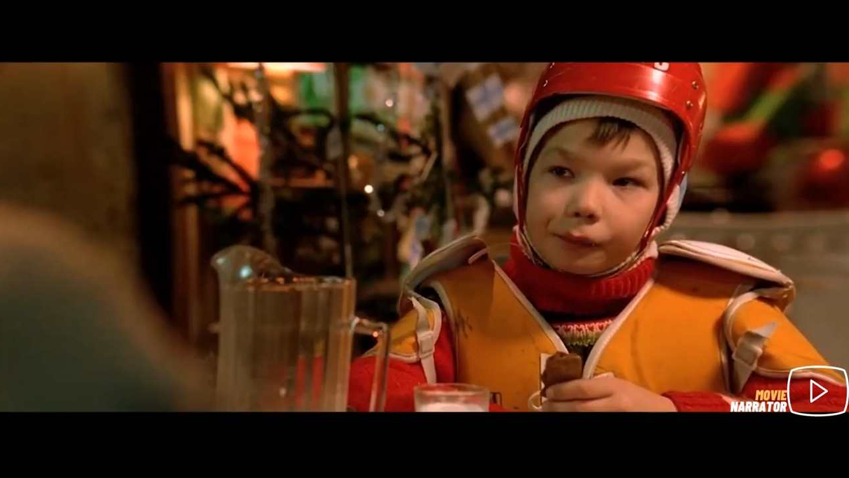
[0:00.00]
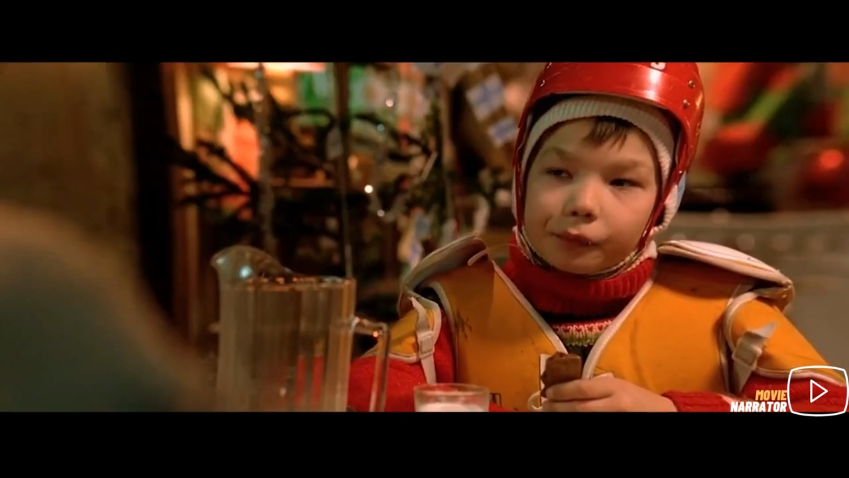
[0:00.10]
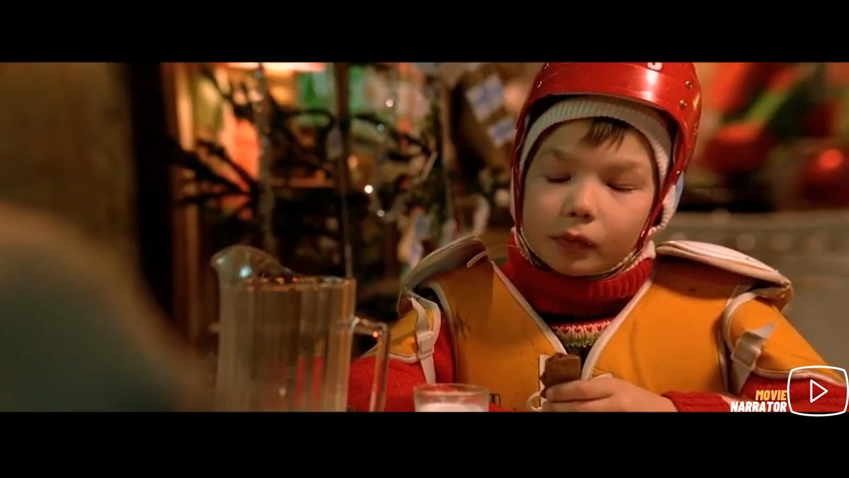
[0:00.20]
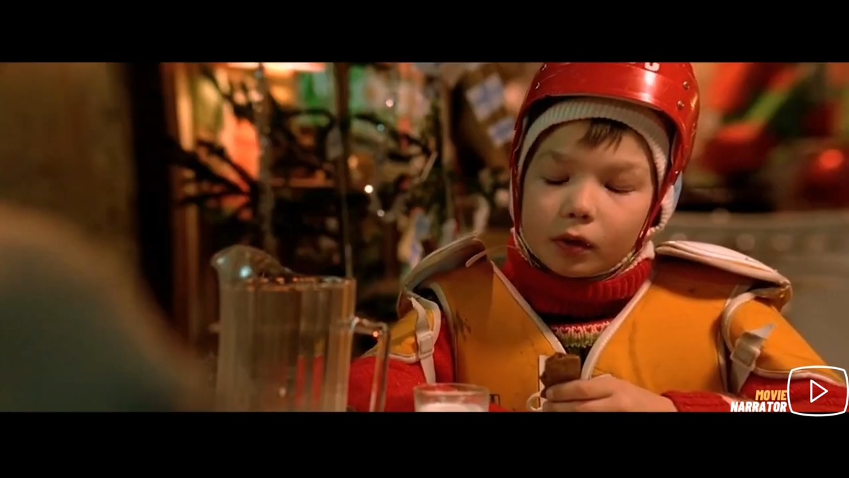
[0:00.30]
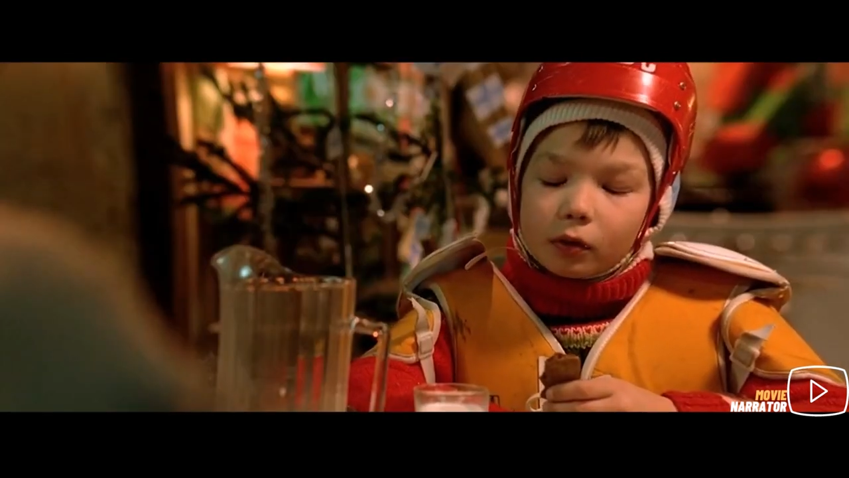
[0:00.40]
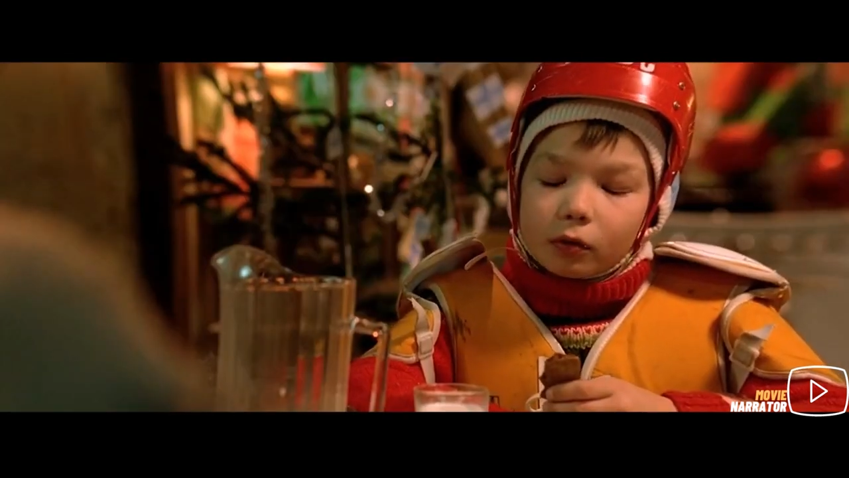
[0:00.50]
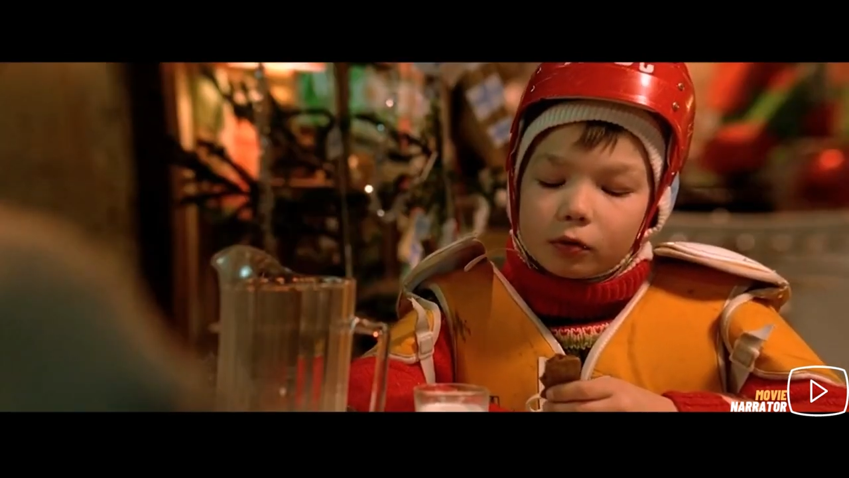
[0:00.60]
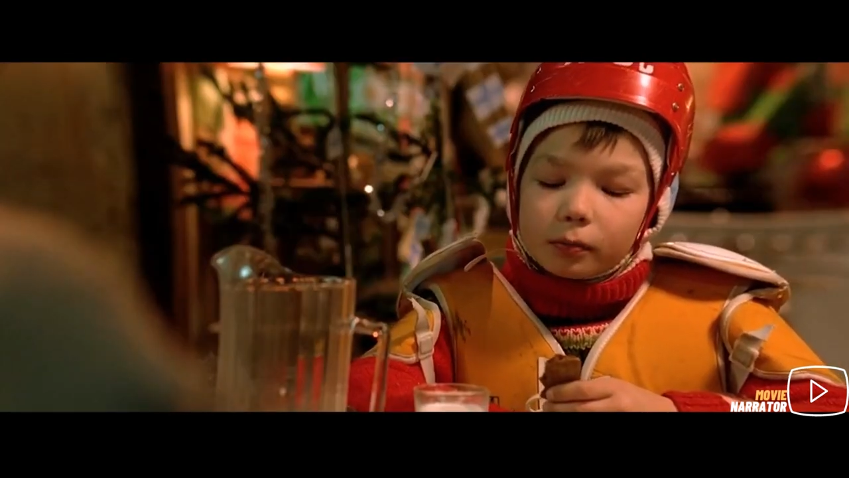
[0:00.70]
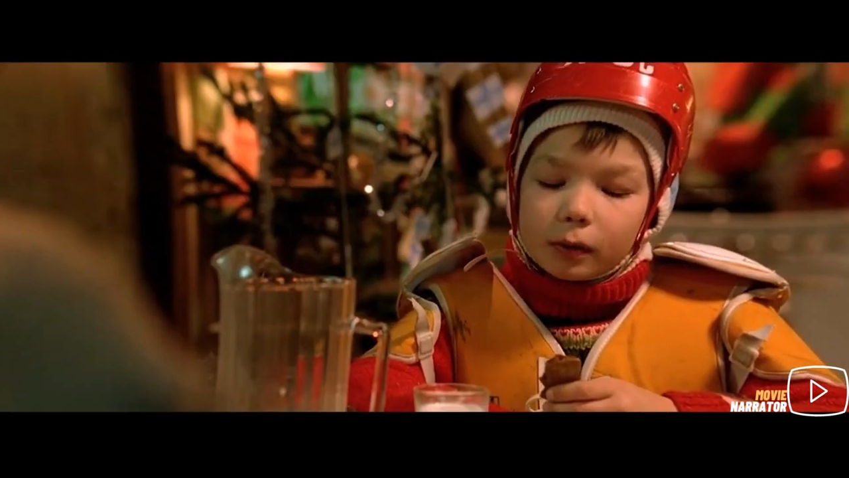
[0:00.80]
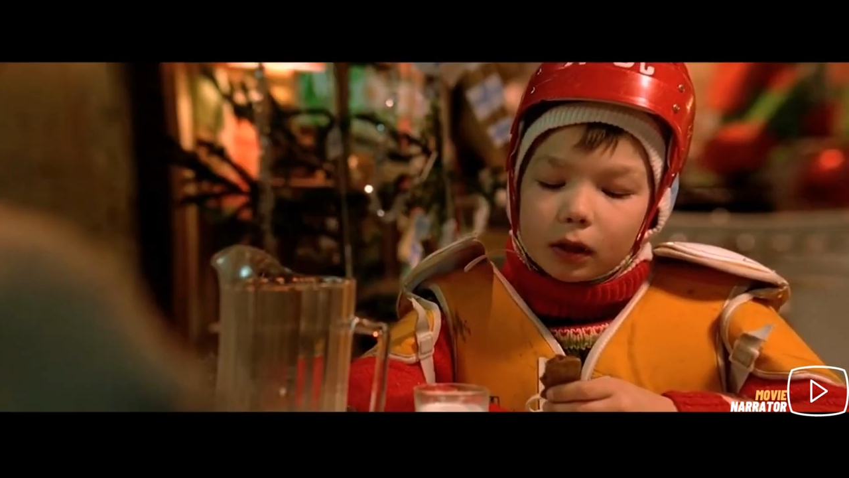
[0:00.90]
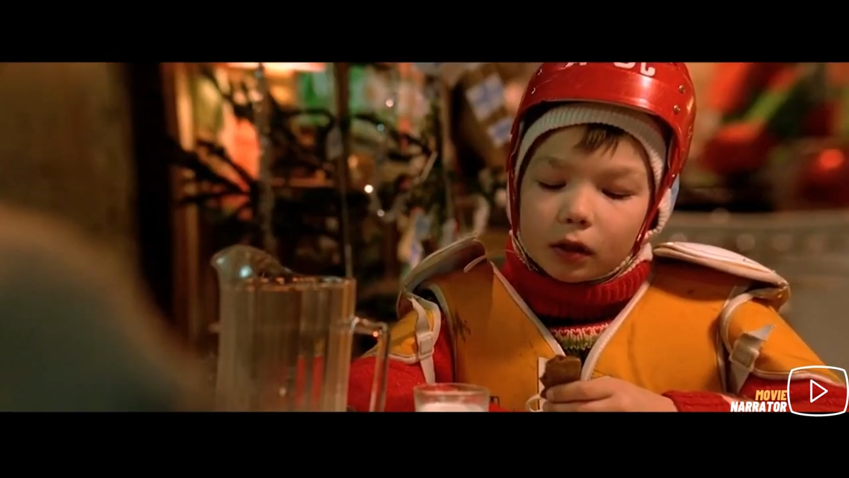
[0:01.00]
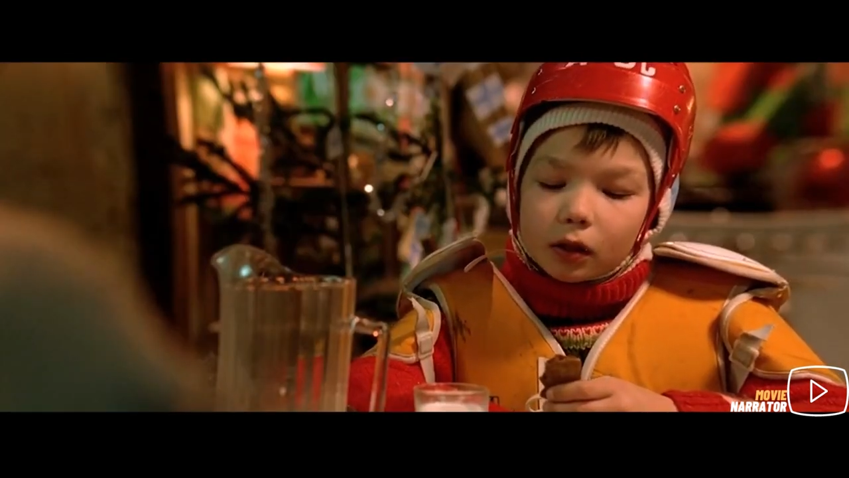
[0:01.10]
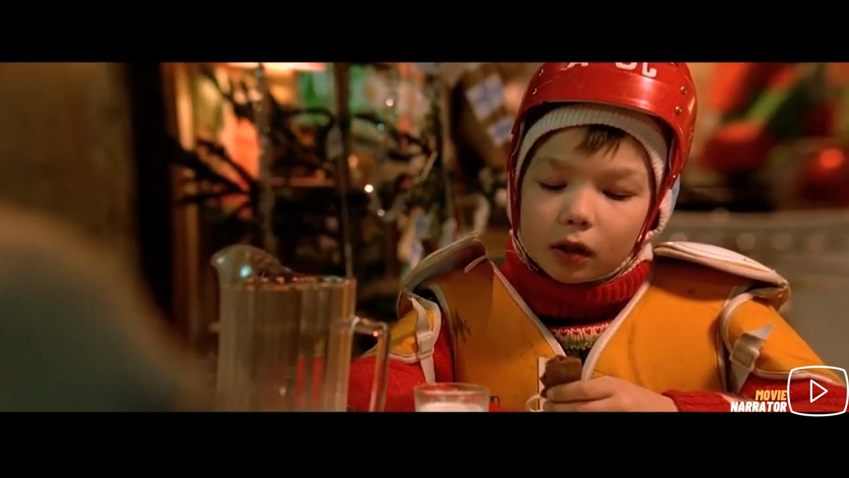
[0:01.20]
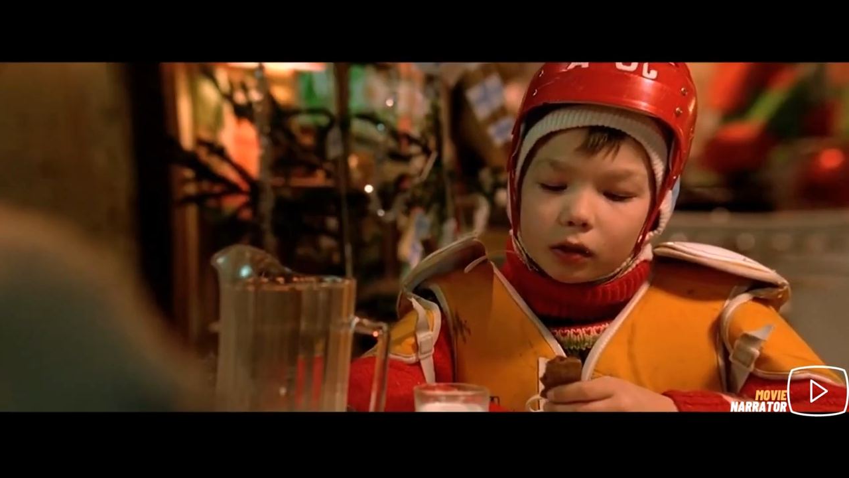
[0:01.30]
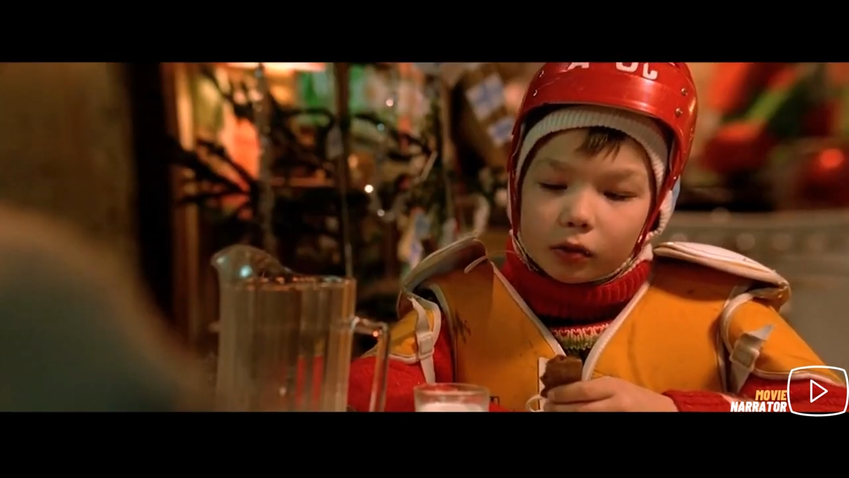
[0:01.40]
asks if he has been an
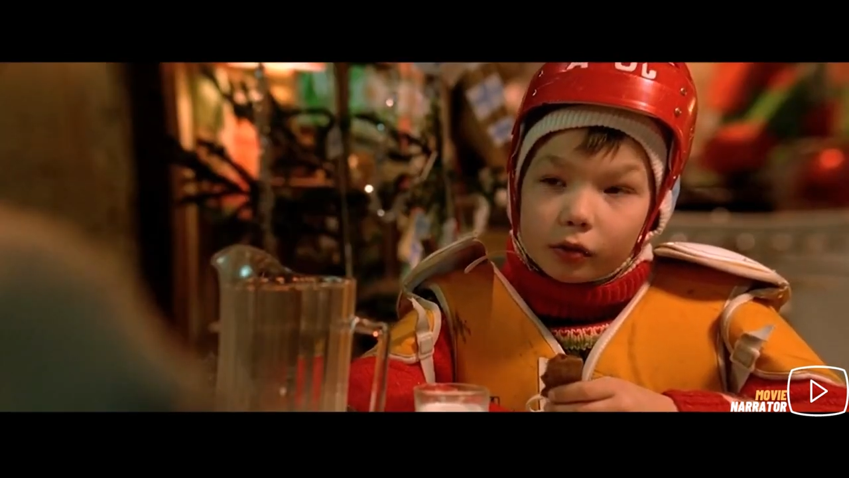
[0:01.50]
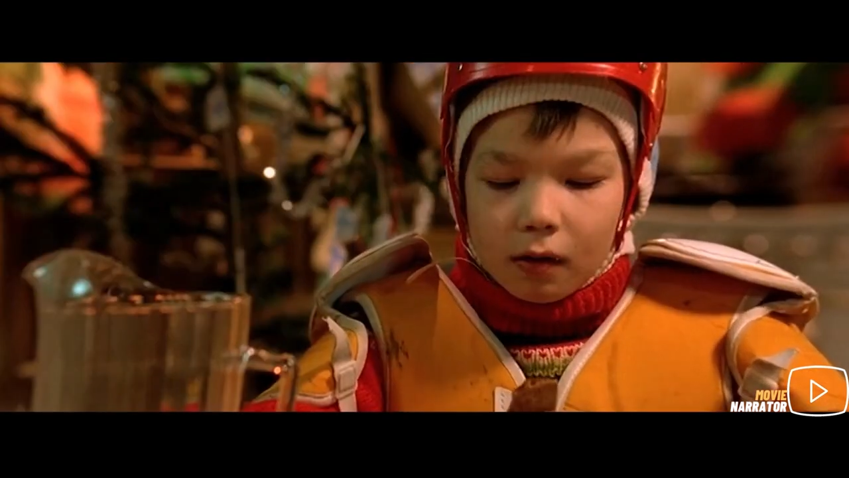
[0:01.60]
obedient boy